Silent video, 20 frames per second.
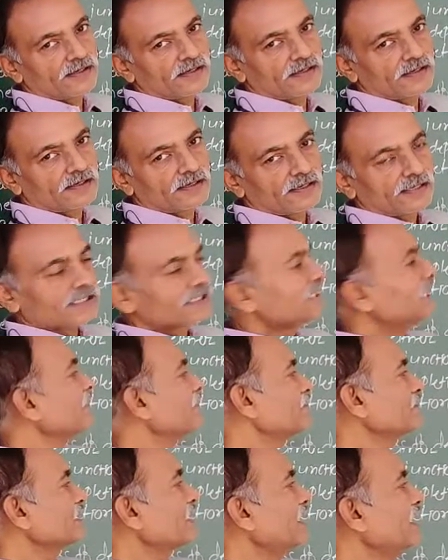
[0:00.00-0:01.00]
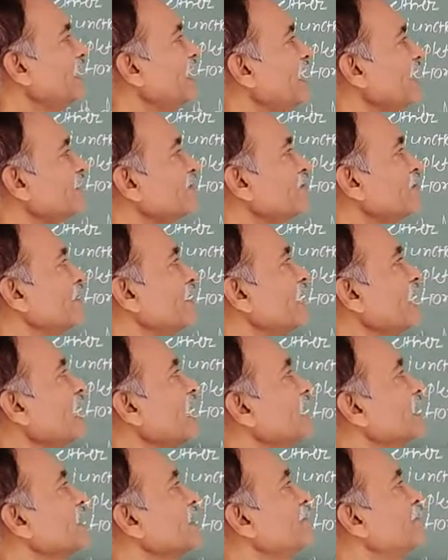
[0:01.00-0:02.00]
Therefore, the electrons are
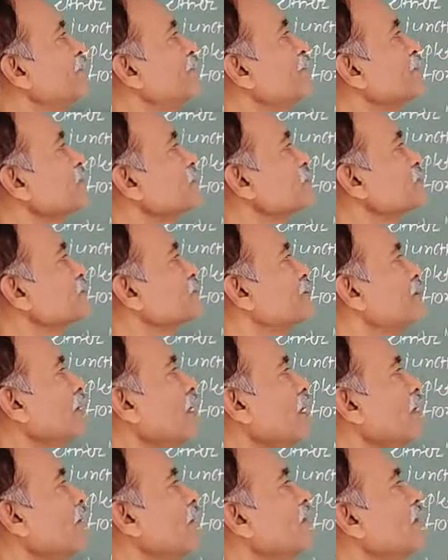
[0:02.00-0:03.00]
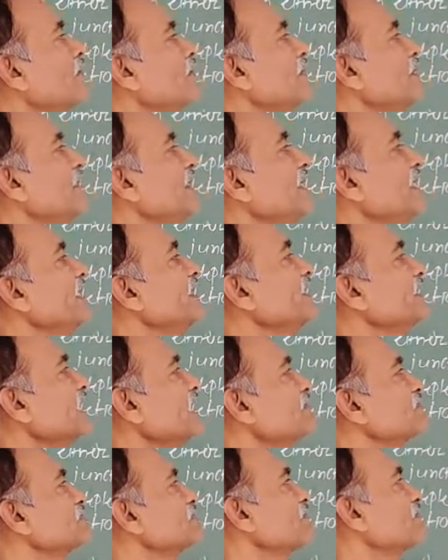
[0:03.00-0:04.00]
diffused from N-type
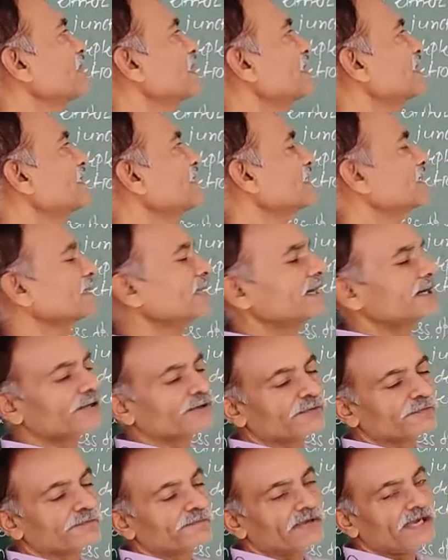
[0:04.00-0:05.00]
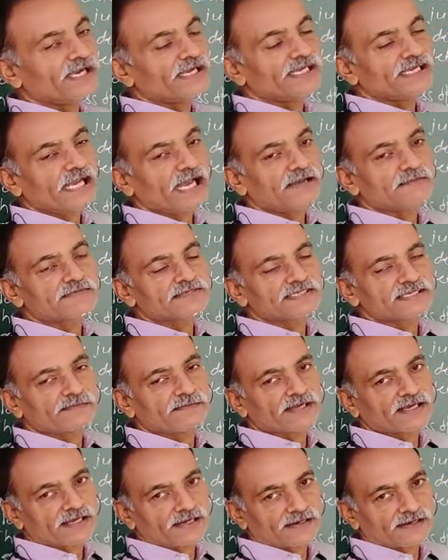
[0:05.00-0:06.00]
semiconductor to P-type
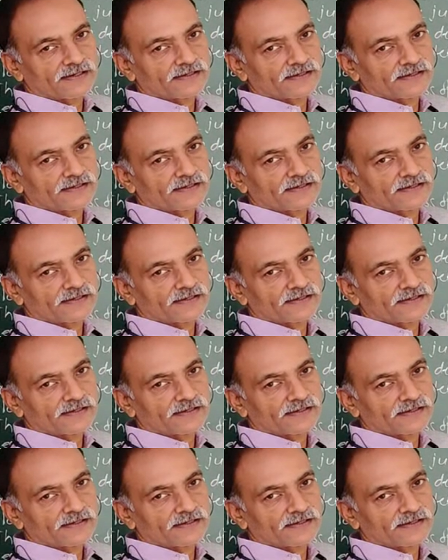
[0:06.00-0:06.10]
semiconductor.